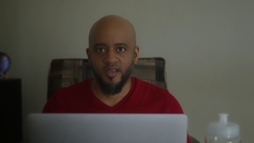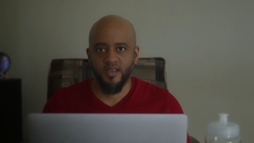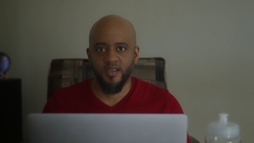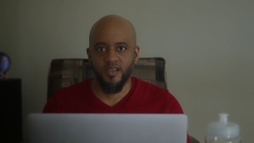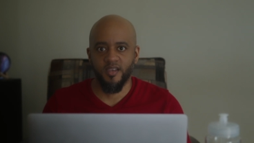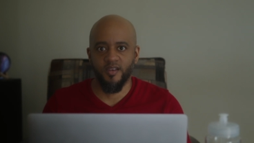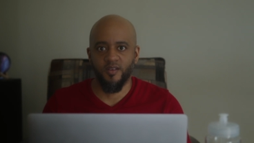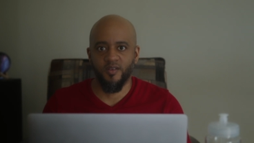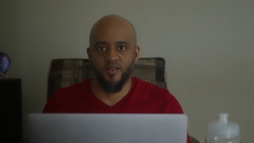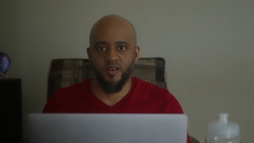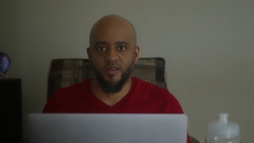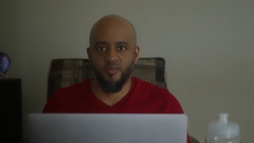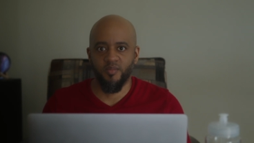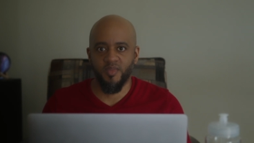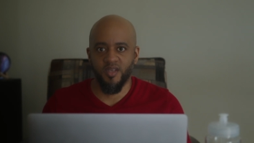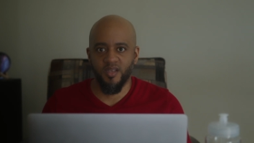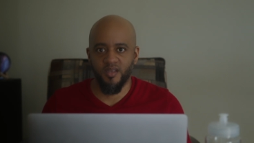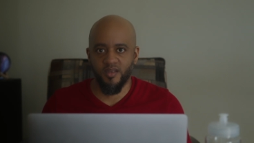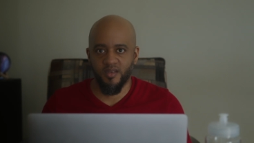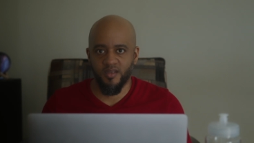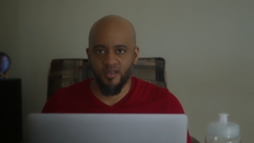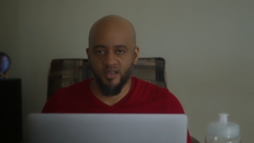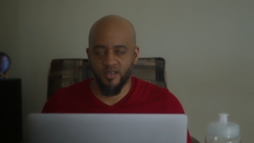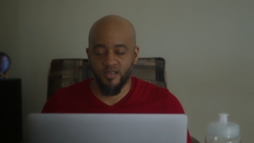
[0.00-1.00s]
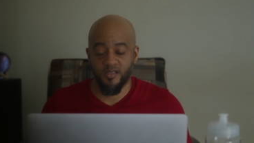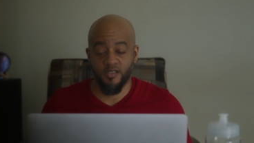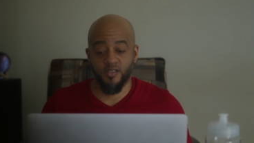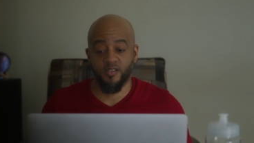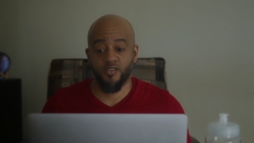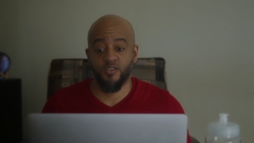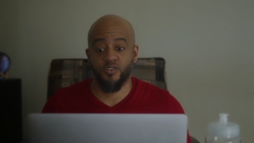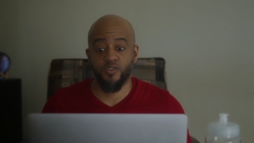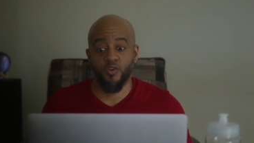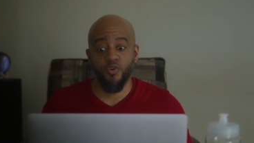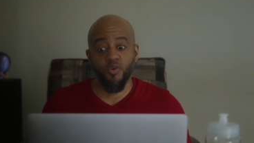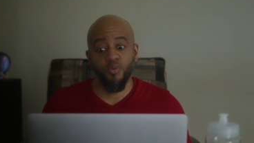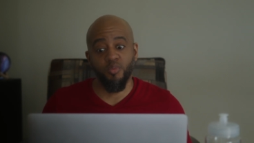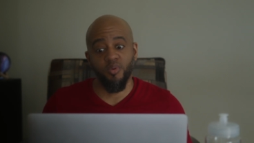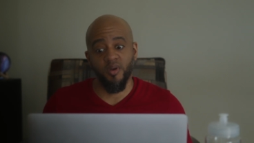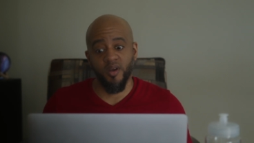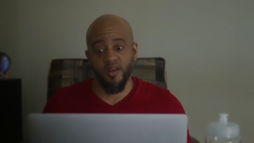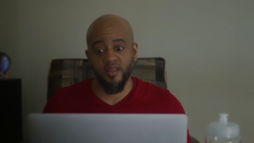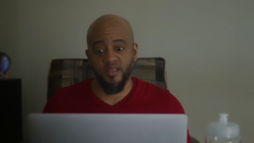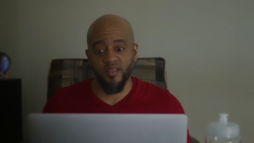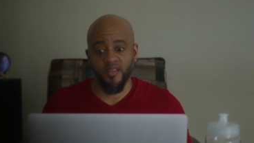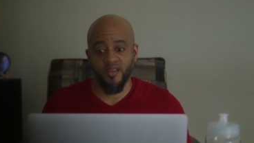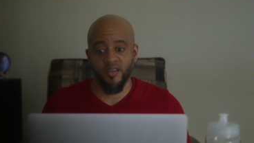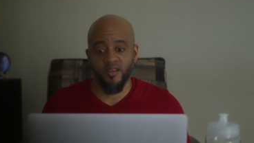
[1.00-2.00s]
You know what I mean? It's a
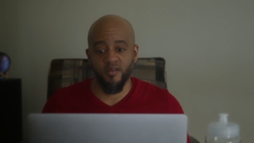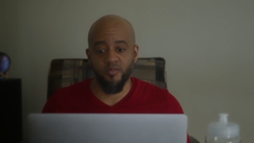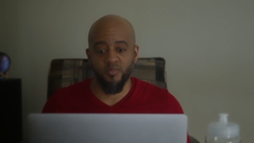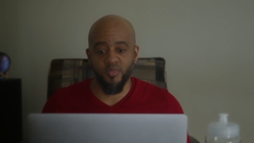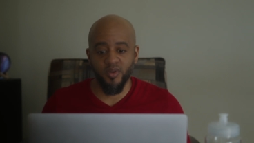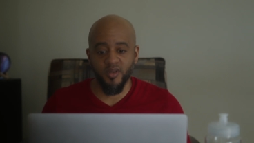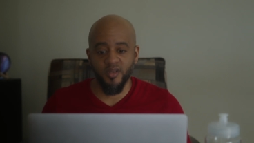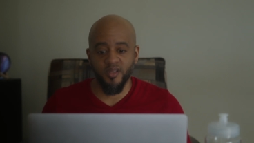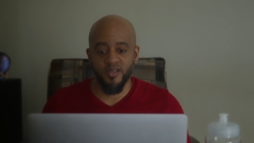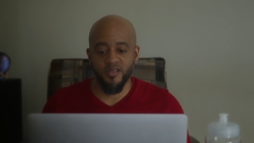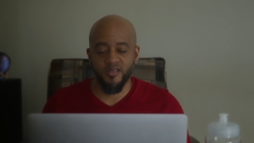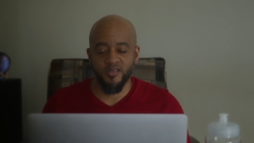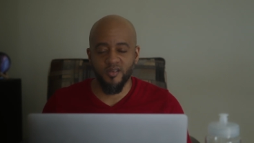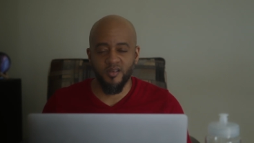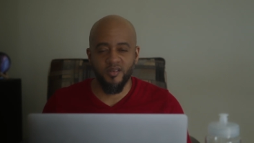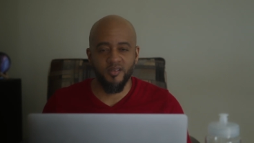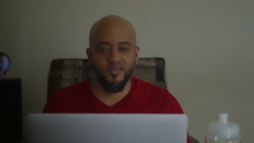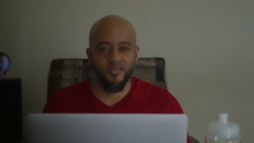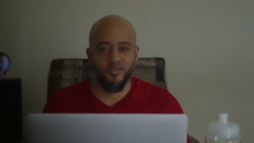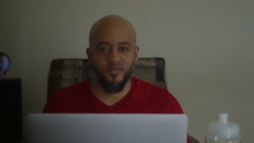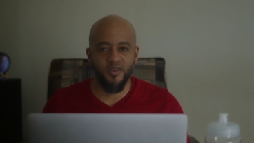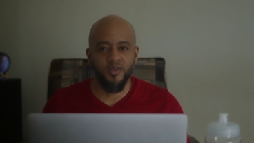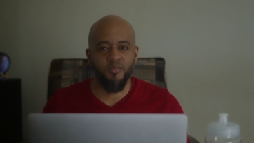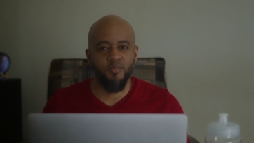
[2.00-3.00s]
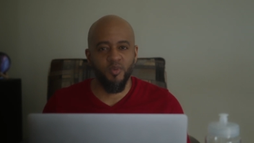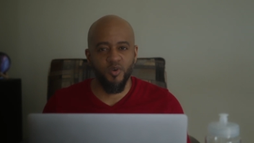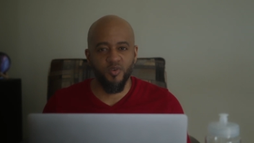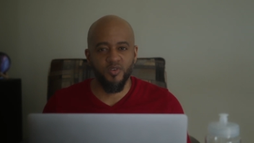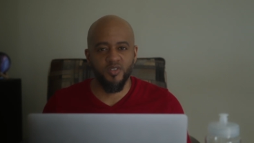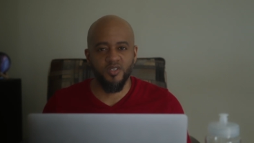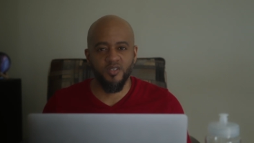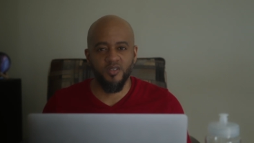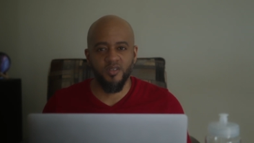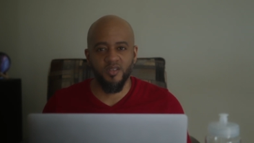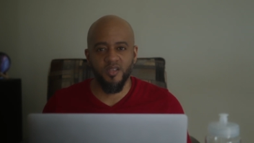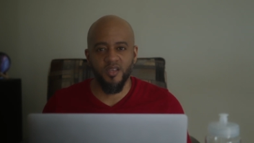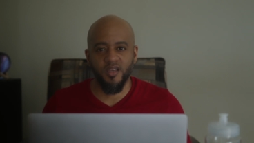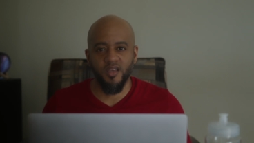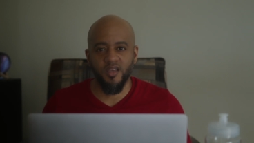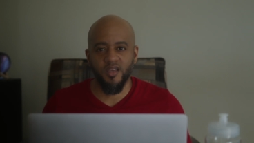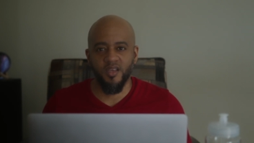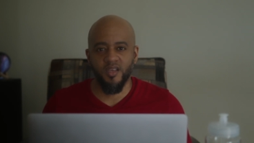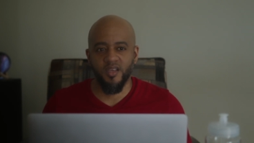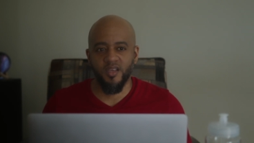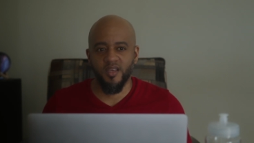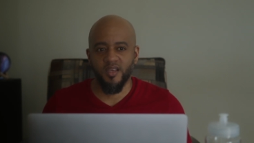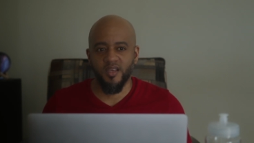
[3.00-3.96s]
sobering thing, but it's also emotionally,